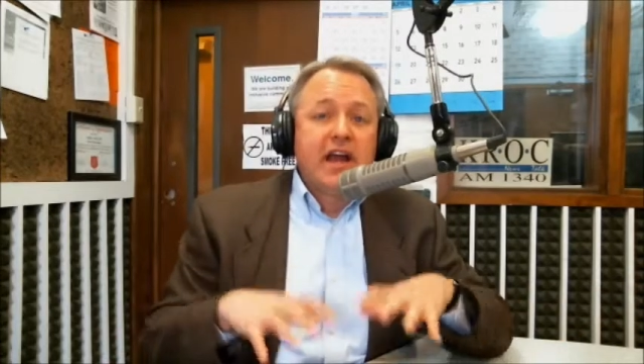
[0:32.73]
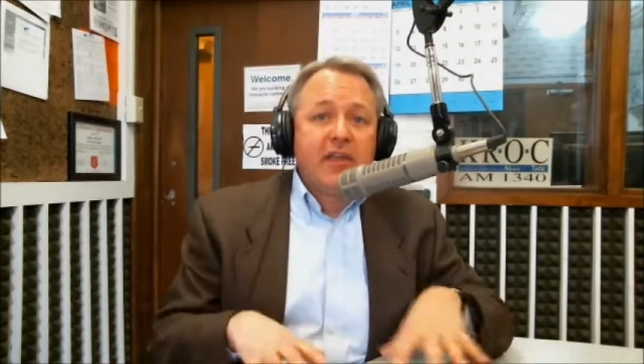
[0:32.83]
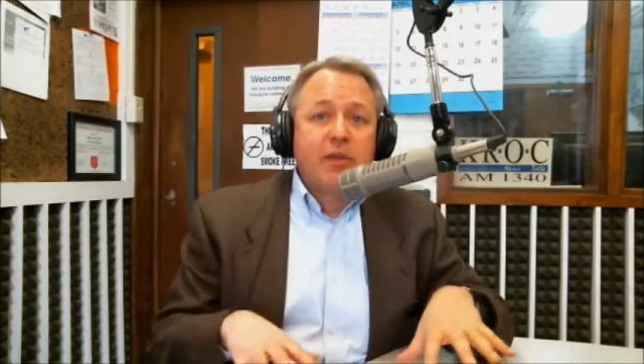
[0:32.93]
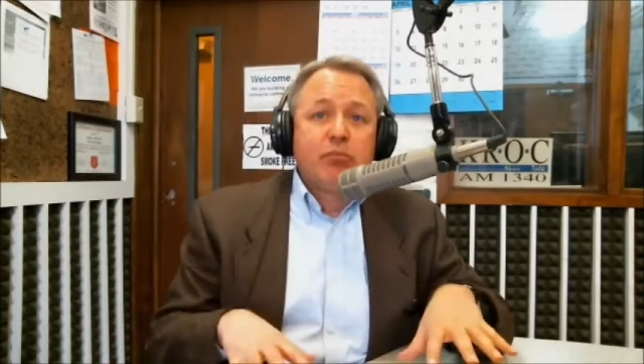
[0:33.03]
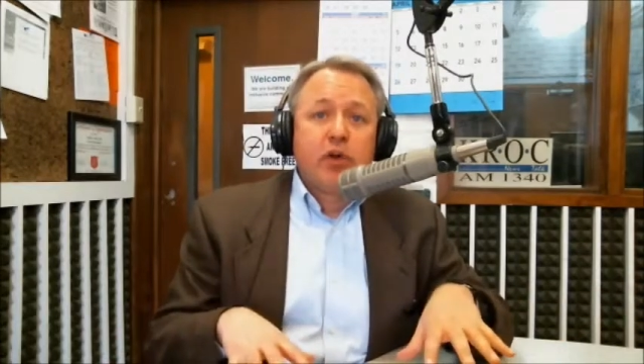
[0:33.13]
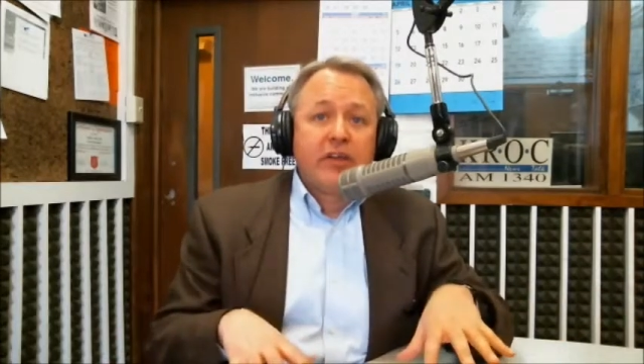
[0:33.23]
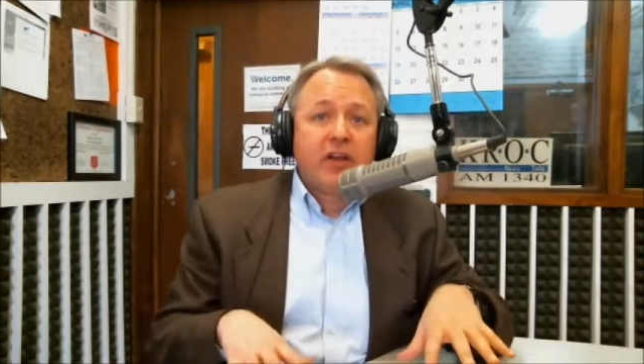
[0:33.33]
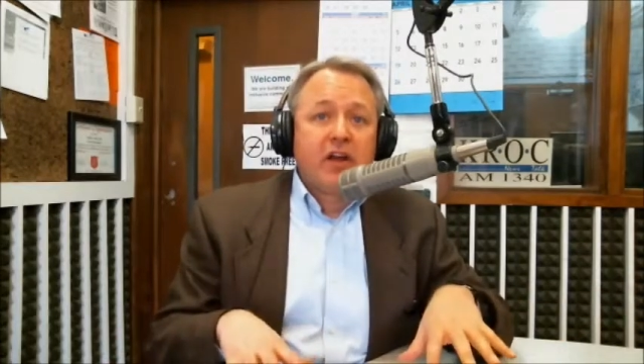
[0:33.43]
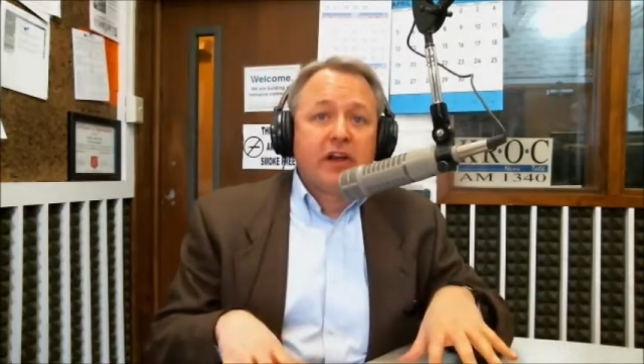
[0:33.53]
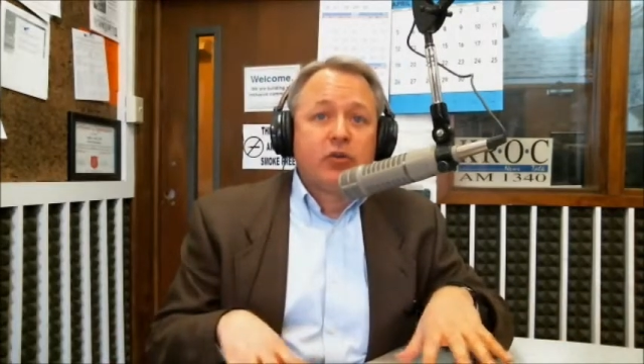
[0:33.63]
and then put in
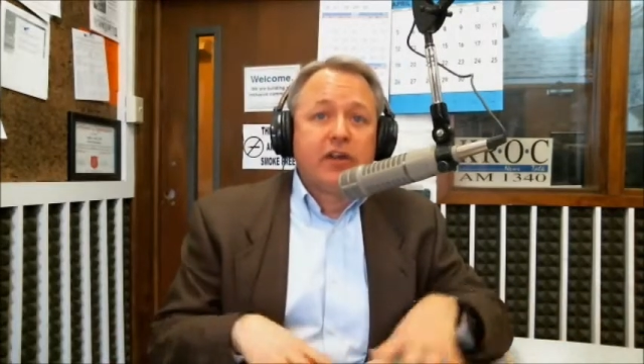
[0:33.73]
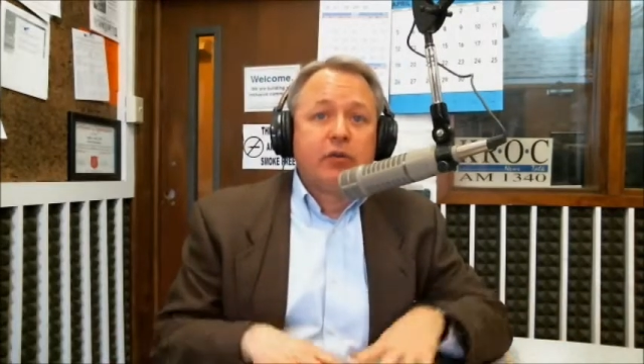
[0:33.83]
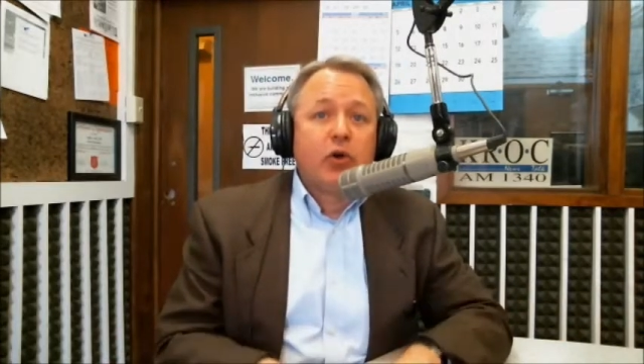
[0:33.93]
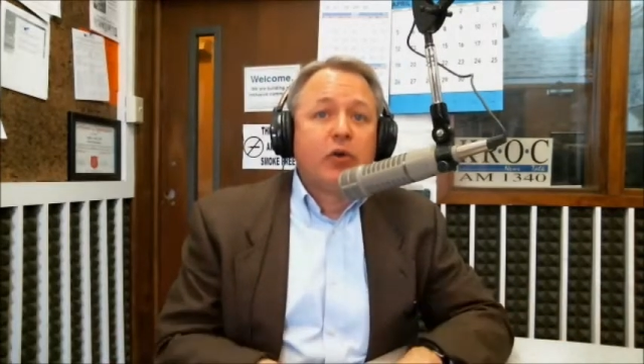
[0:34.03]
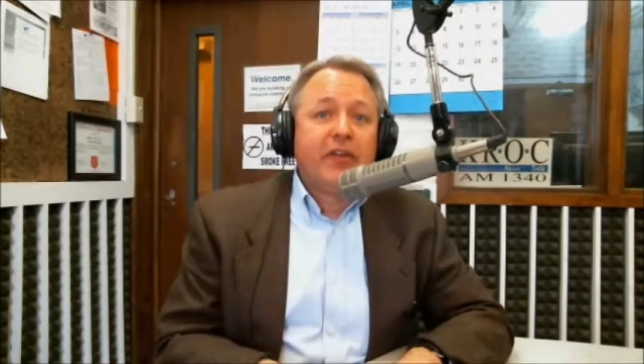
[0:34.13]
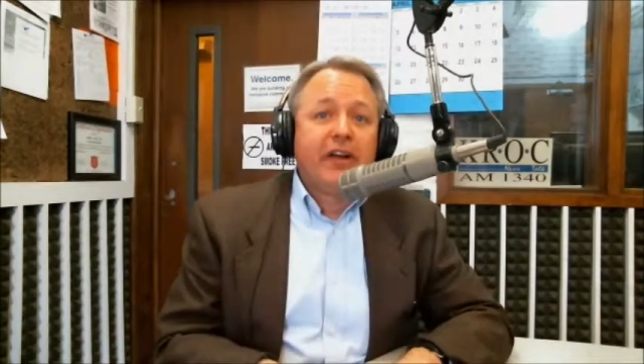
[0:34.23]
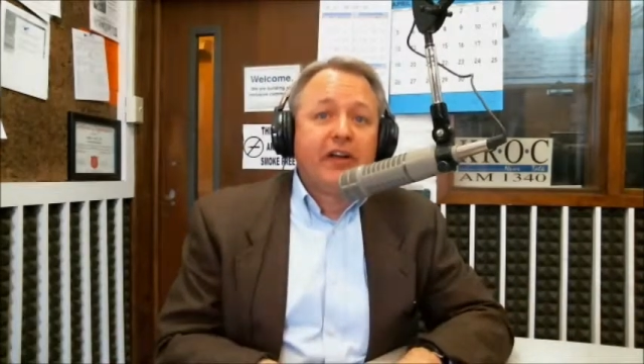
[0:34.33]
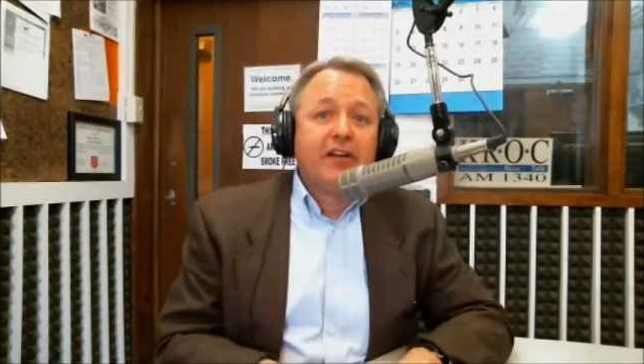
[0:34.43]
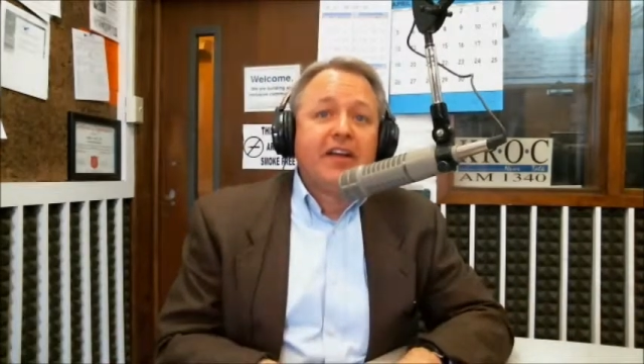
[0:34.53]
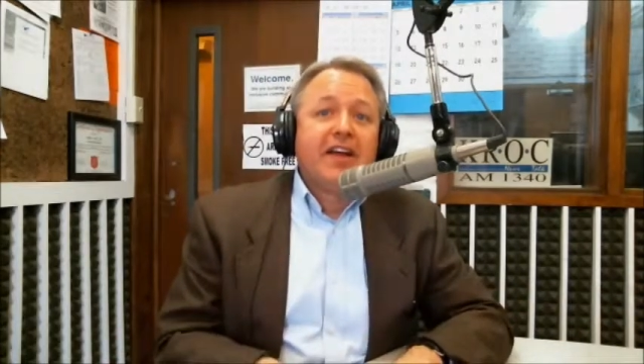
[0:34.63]
the concrete road
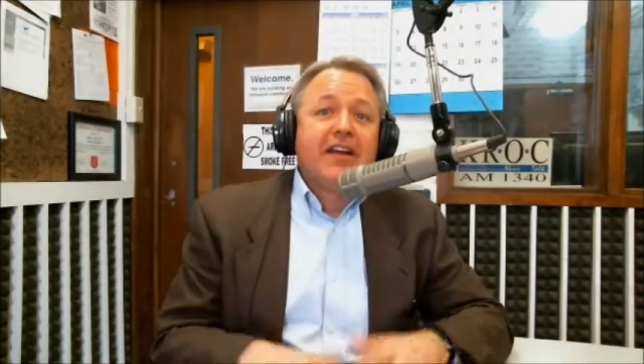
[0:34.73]
there